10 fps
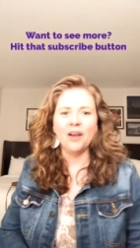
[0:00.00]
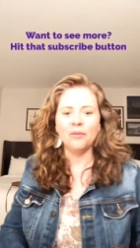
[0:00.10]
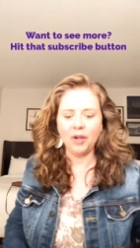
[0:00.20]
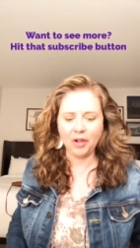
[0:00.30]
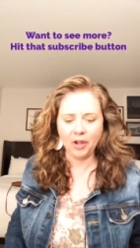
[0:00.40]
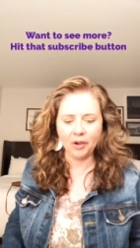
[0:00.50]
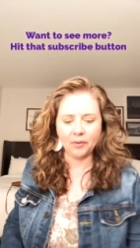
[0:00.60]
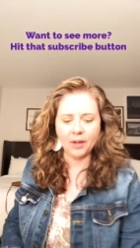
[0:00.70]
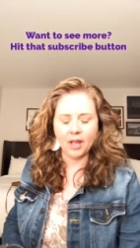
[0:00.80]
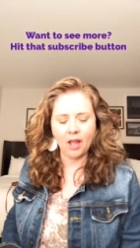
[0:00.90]

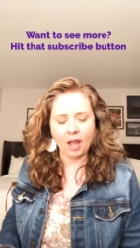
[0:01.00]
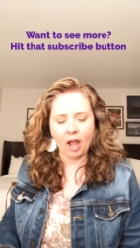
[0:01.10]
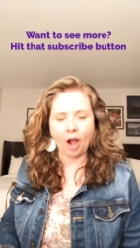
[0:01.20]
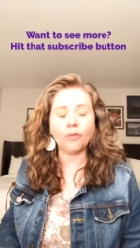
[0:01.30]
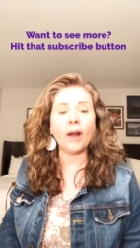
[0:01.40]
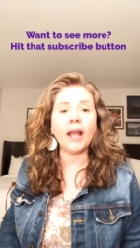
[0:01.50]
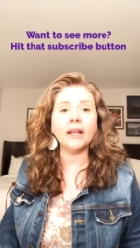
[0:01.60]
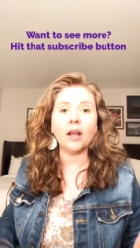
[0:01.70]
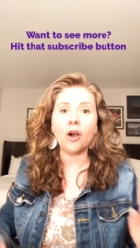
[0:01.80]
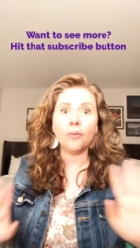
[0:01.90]
Woohoo! All
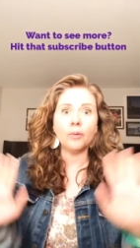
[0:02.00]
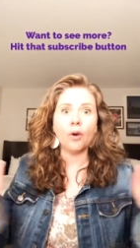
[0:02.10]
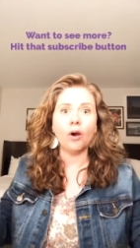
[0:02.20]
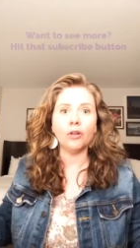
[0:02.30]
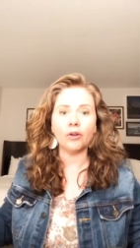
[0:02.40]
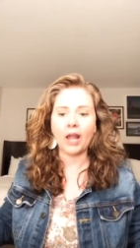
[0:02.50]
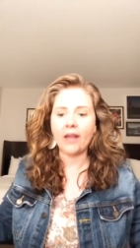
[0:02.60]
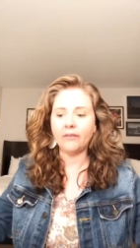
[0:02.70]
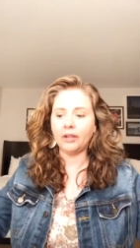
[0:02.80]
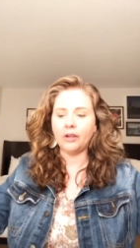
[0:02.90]
right, I hope you all are
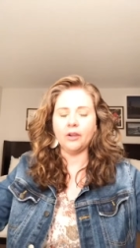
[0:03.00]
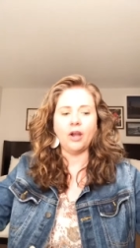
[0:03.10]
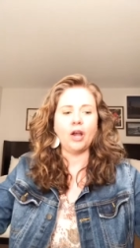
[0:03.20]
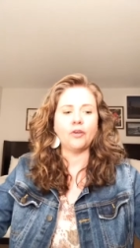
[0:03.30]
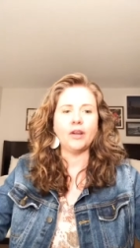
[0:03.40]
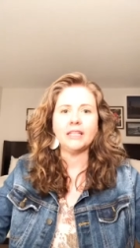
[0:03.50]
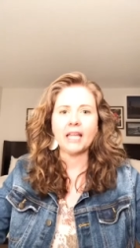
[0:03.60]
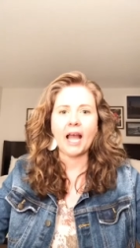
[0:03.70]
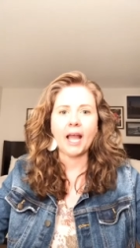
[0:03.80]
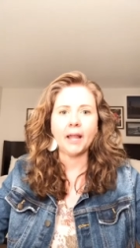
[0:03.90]
having a, a great
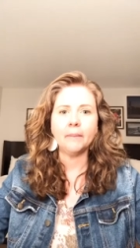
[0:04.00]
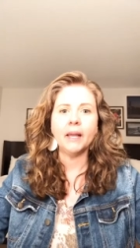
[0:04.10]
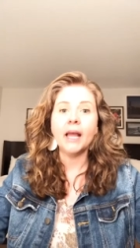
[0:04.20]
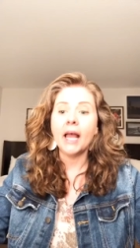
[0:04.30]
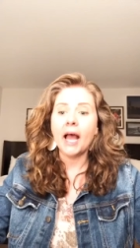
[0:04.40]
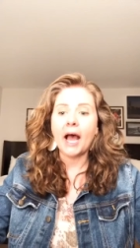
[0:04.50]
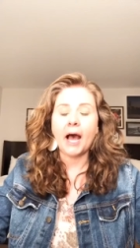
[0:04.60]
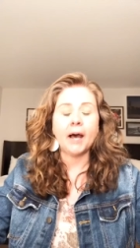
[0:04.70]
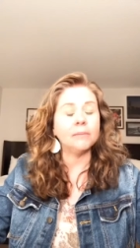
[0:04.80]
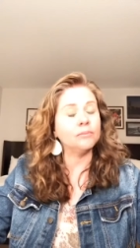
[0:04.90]
time.
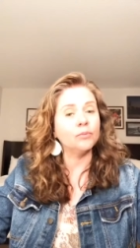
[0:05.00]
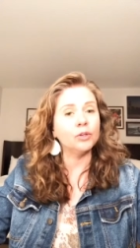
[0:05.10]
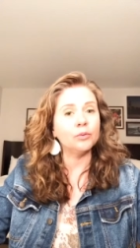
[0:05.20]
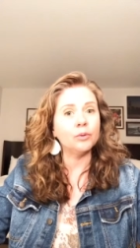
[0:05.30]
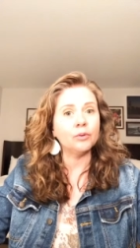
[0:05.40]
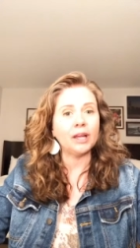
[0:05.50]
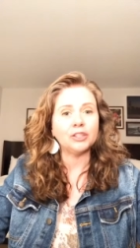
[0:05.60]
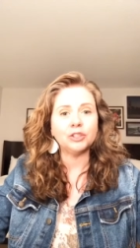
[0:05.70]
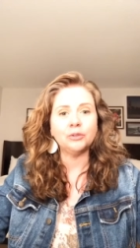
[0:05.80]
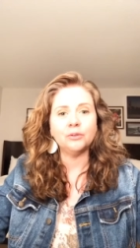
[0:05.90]
Um, we will
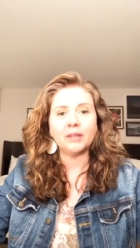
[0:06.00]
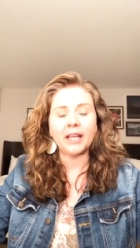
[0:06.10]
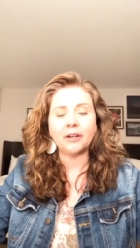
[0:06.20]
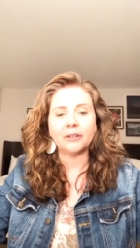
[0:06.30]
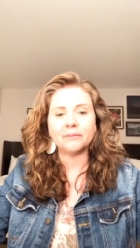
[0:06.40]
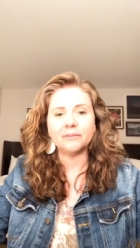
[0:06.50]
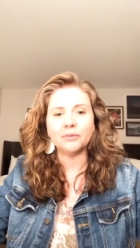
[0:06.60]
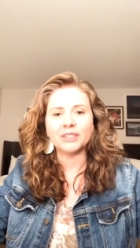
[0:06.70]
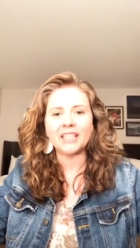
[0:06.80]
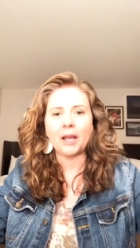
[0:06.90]
catch you later.
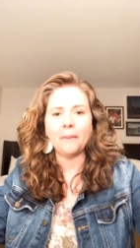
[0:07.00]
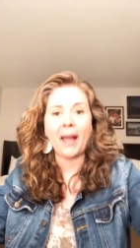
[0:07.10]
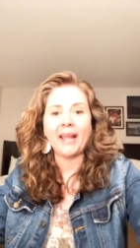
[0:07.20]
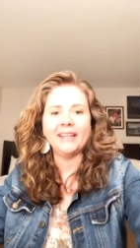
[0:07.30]
We'll see you. Bye.